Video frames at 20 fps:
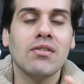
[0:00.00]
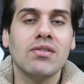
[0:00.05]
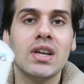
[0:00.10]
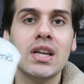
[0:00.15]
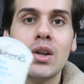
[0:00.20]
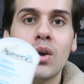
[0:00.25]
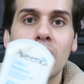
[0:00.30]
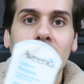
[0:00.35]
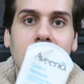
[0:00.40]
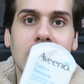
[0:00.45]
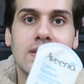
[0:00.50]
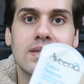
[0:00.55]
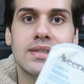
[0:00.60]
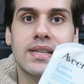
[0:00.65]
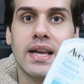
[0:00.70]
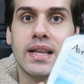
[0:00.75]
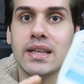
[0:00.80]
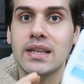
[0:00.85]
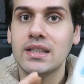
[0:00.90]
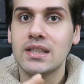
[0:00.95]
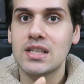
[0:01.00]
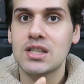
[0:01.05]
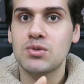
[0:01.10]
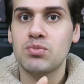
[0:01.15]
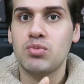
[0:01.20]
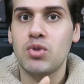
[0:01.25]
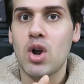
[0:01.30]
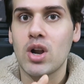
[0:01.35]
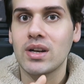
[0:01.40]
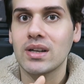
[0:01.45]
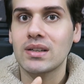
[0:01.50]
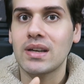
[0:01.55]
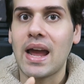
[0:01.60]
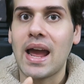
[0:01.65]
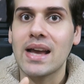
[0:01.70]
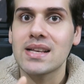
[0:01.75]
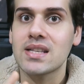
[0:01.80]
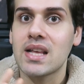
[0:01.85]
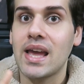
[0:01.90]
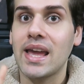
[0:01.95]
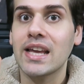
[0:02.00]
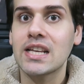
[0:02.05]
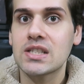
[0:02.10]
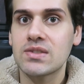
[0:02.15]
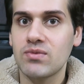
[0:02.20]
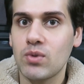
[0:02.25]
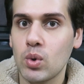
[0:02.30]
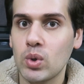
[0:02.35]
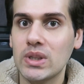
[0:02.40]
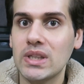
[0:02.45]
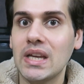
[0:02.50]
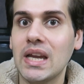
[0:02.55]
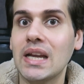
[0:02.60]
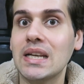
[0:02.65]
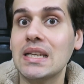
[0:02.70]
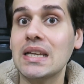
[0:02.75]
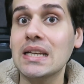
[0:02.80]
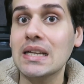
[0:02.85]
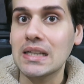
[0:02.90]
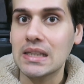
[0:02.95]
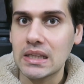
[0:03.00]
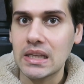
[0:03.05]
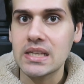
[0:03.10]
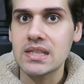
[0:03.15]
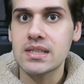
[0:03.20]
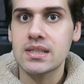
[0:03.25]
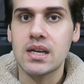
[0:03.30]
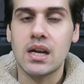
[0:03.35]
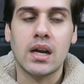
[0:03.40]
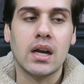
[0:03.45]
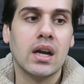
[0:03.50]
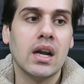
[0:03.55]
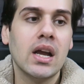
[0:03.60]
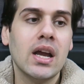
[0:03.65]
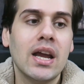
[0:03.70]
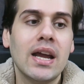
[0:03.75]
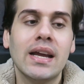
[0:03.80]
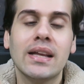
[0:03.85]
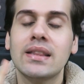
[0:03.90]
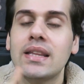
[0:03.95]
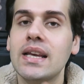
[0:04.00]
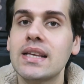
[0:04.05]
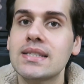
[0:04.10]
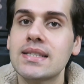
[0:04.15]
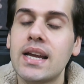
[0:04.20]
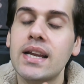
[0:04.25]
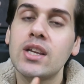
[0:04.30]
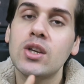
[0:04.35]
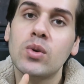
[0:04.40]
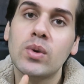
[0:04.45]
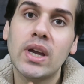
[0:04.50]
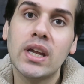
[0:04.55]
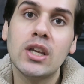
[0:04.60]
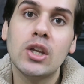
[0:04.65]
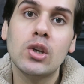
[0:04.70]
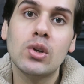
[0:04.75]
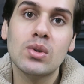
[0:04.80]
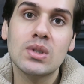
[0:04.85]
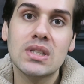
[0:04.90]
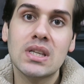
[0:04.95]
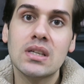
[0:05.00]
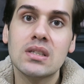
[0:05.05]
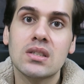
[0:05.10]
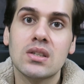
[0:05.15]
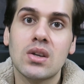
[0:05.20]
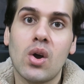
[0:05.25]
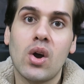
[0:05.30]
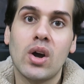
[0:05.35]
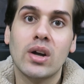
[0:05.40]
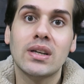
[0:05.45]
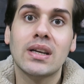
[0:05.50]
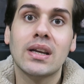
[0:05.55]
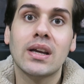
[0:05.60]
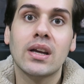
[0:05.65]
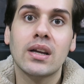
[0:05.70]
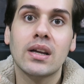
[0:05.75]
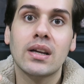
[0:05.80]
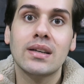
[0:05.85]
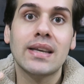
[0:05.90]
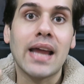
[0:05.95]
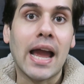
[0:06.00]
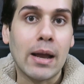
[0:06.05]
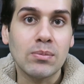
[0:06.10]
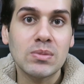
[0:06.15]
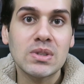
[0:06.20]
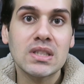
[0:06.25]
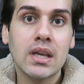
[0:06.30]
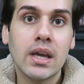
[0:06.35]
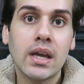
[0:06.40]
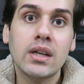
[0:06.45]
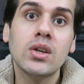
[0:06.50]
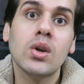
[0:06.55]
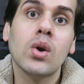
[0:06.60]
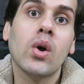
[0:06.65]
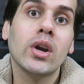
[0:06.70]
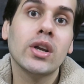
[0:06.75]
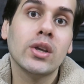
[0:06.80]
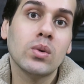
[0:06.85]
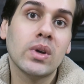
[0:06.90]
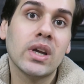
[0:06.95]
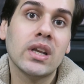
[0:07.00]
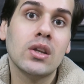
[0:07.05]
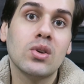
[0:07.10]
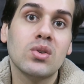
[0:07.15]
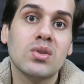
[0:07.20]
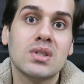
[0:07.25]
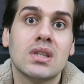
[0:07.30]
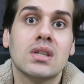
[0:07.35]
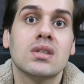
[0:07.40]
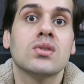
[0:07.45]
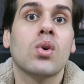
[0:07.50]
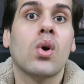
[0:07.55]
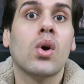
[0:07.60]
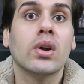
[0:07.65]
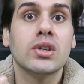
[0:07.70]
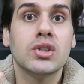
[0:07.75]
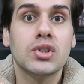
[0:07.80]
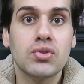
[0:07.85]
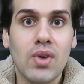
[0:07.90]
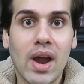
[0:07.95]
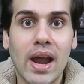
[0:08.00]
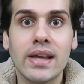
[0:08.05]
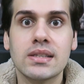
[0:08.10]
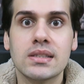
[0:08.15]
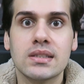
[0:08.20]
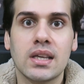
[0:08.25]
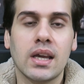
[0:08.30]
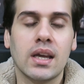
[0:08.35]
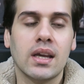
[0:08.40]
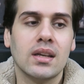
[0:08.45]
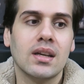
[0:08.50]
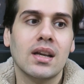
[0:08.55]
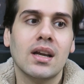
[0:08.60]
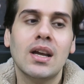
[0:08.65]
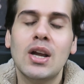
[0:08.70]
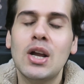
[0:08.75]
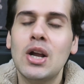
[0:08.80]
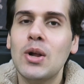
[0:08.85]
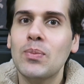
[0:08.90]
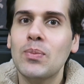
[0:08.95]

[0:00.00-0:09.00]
Aveeno is selling this product as an exfoliating cleanser. They said you can use this on damp skin or you can use this on dry skin.